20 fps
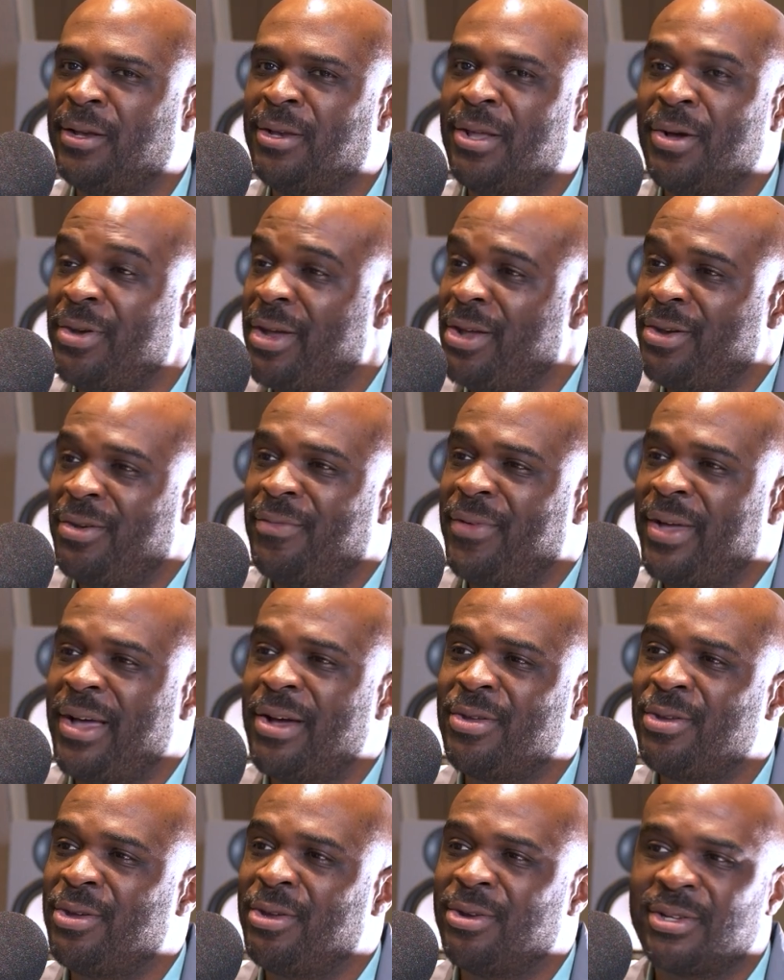don't
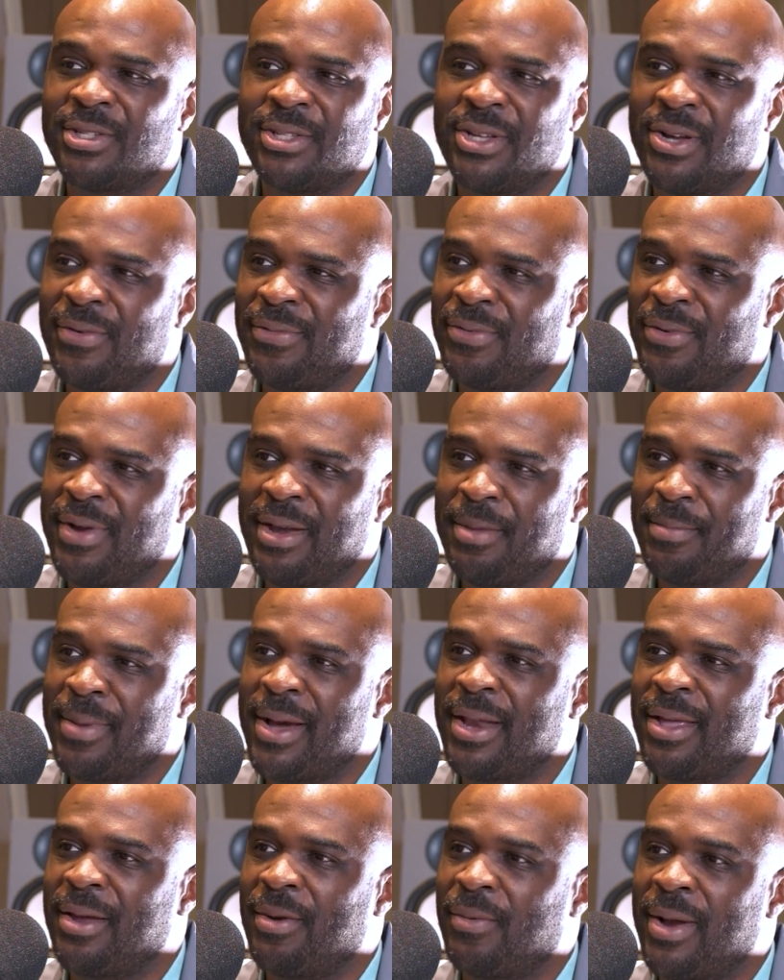undervalue yourself or
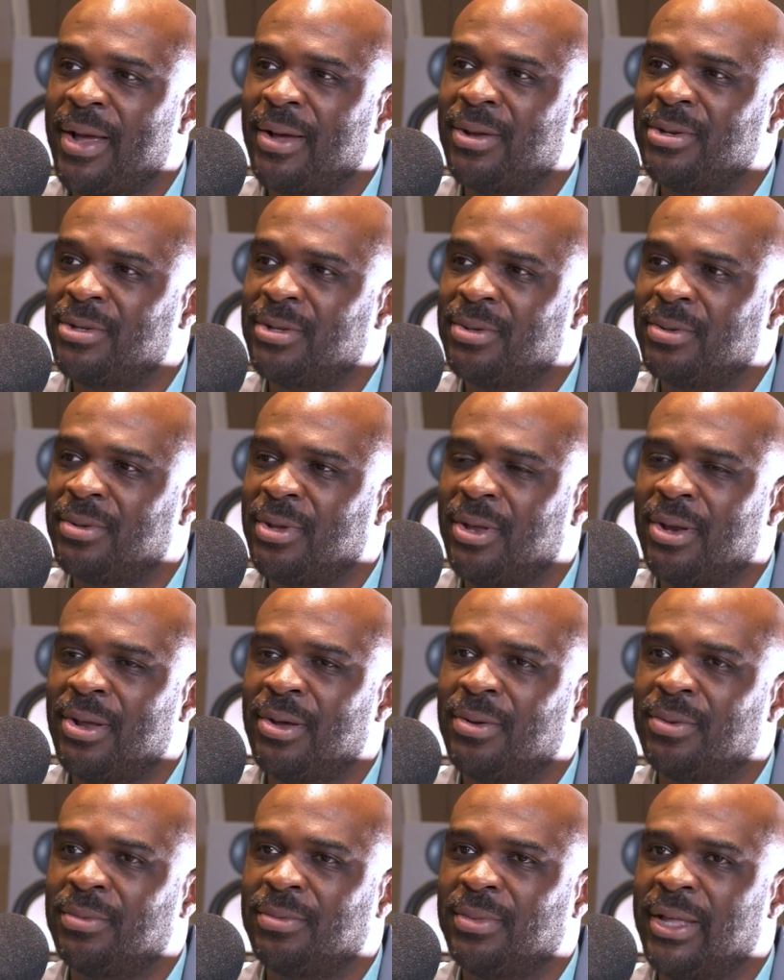anybody around you. You
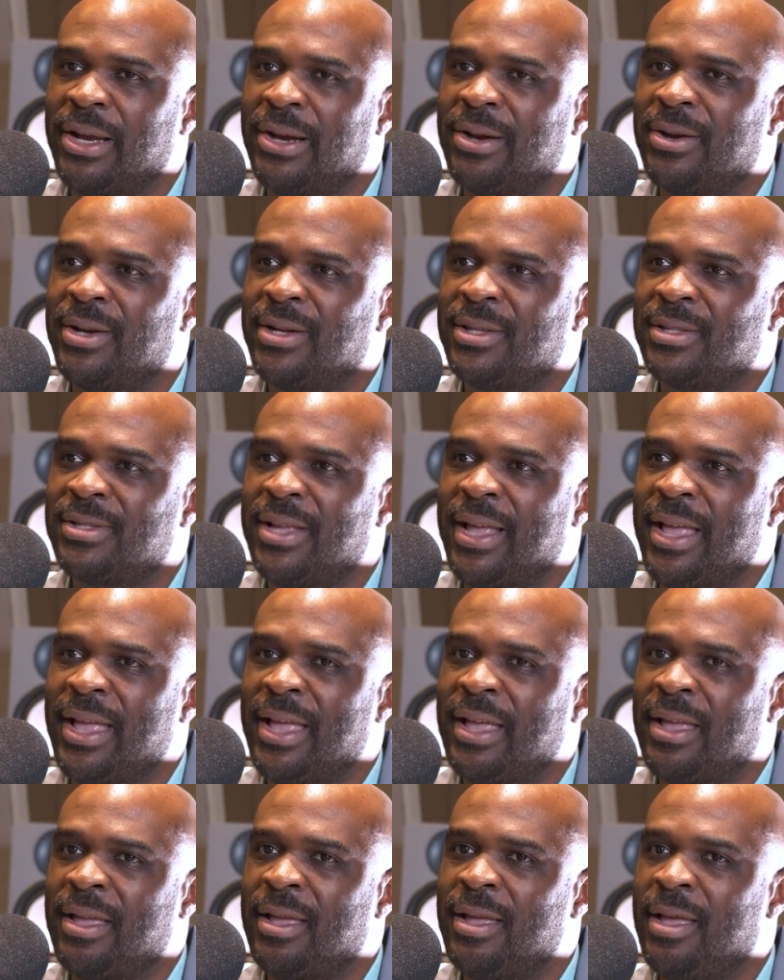know, there is
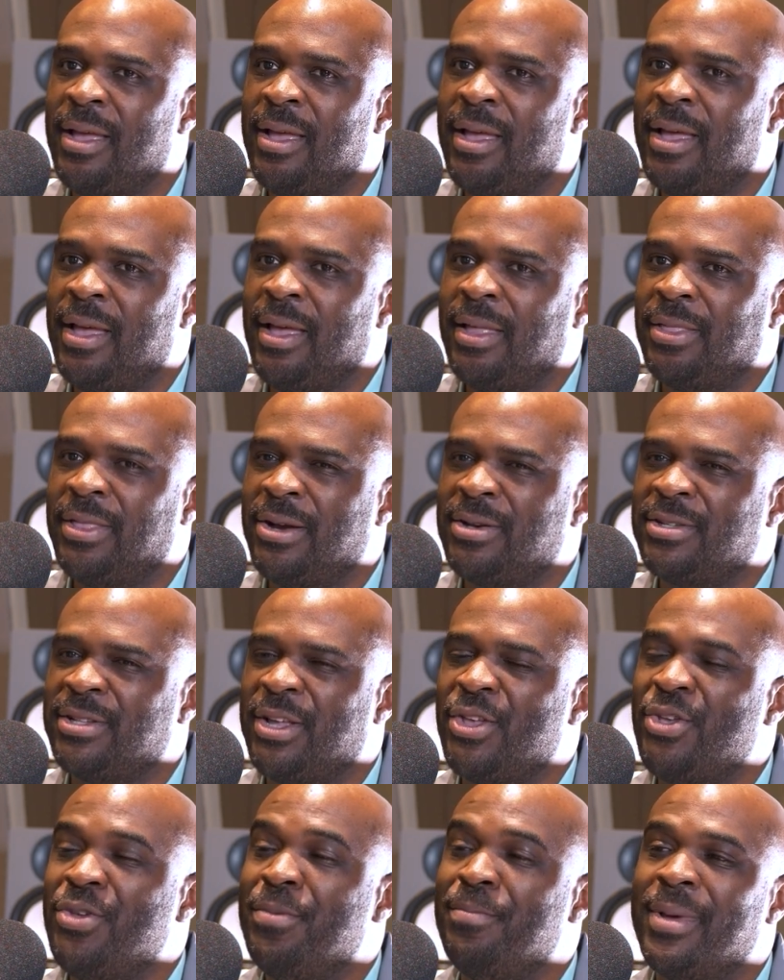a there's
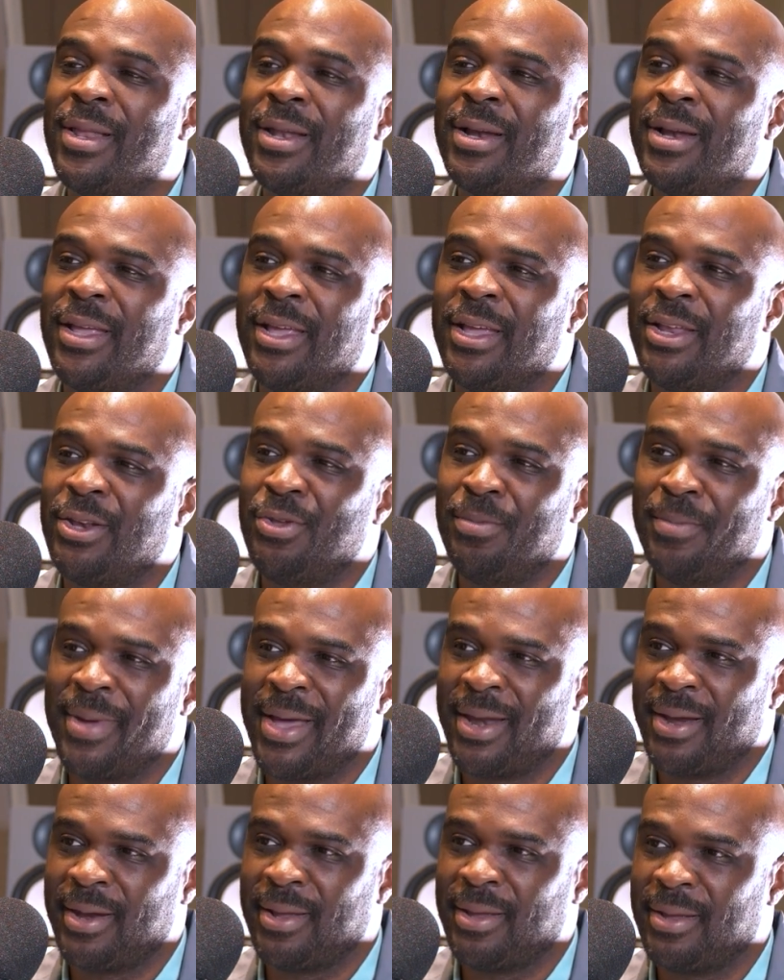a humility in
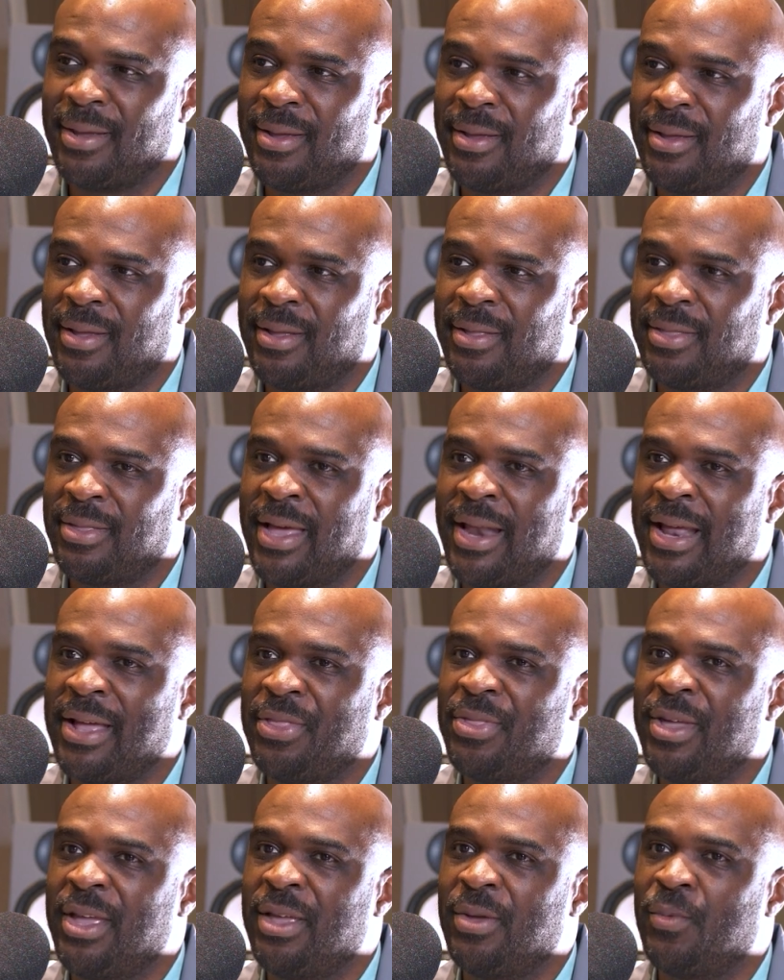humanity that I
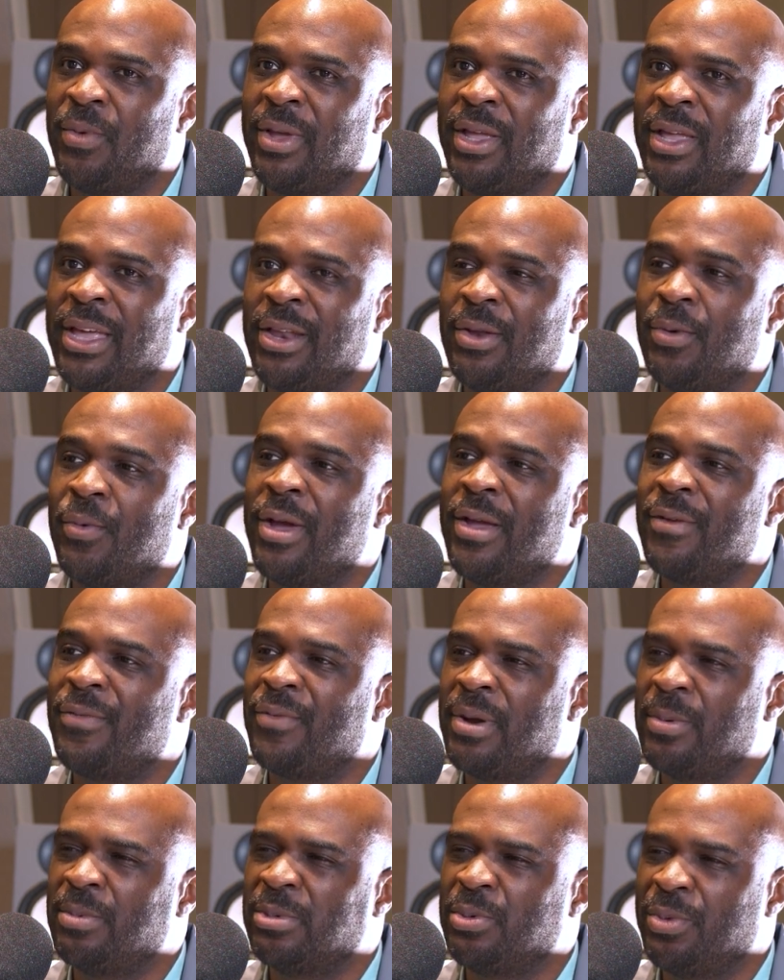think we get away
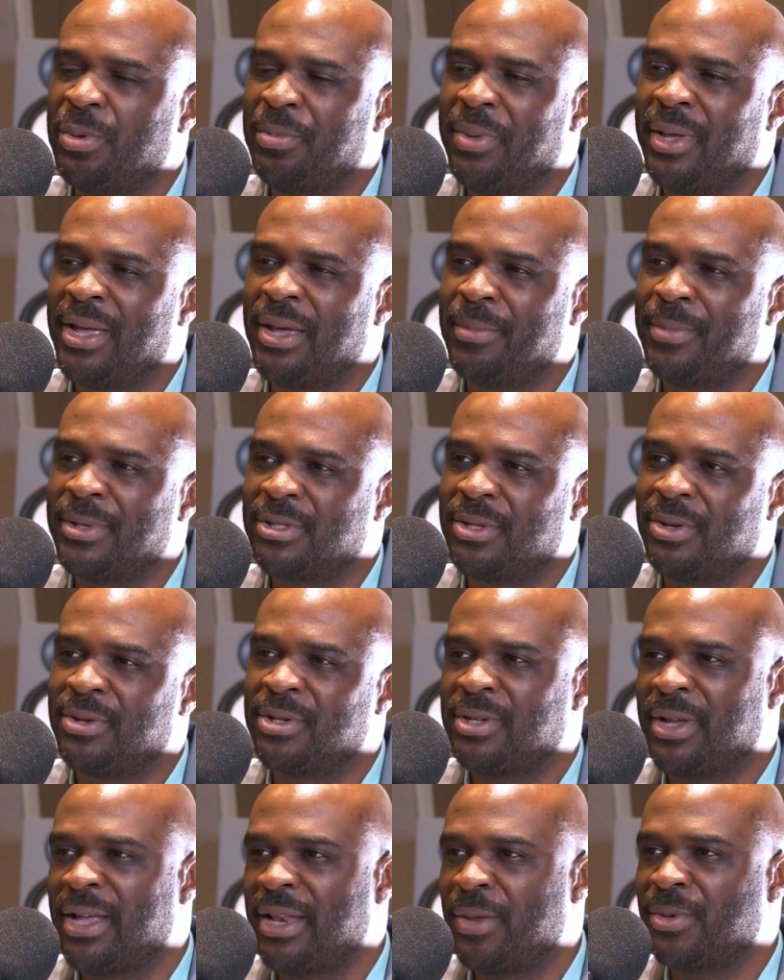from when we become
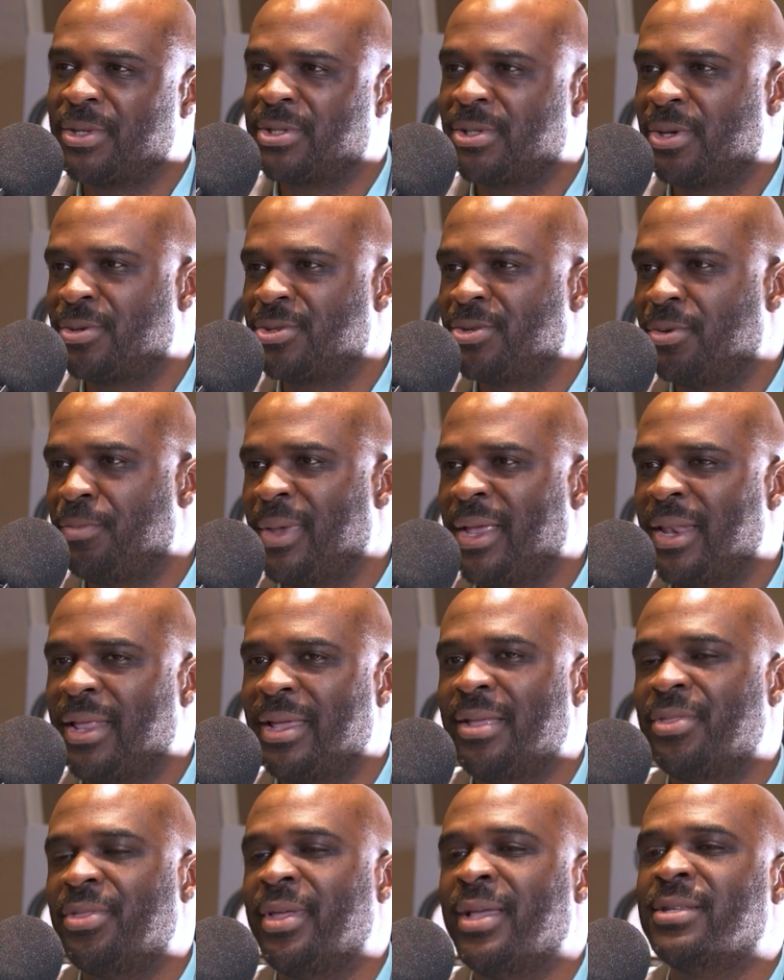associated with social
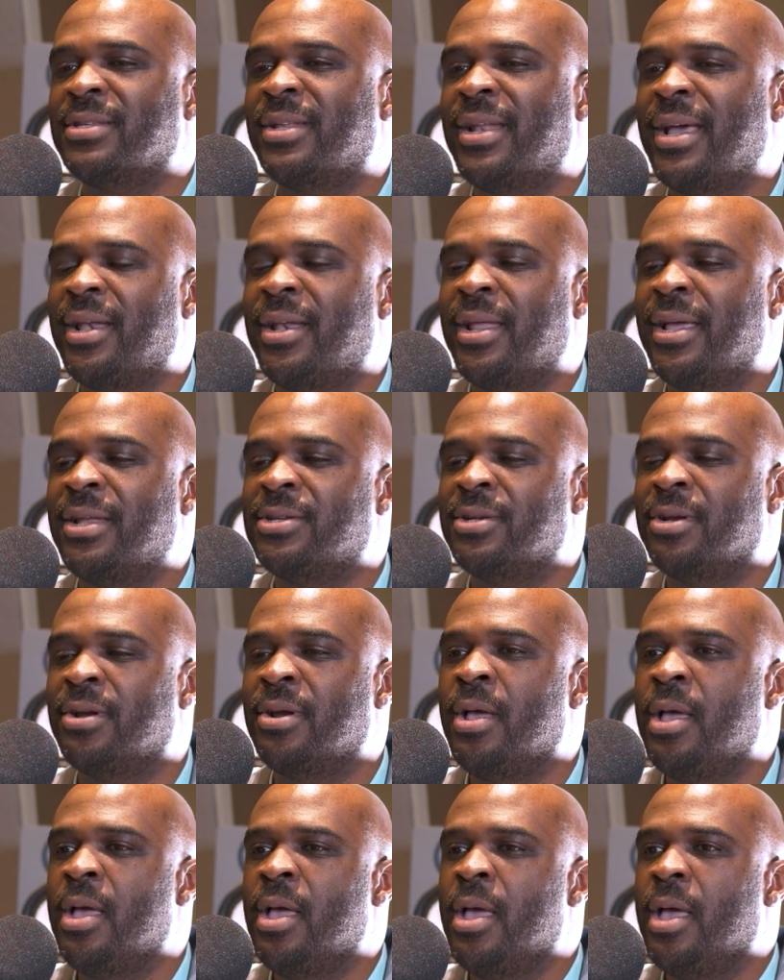media and things of that nature.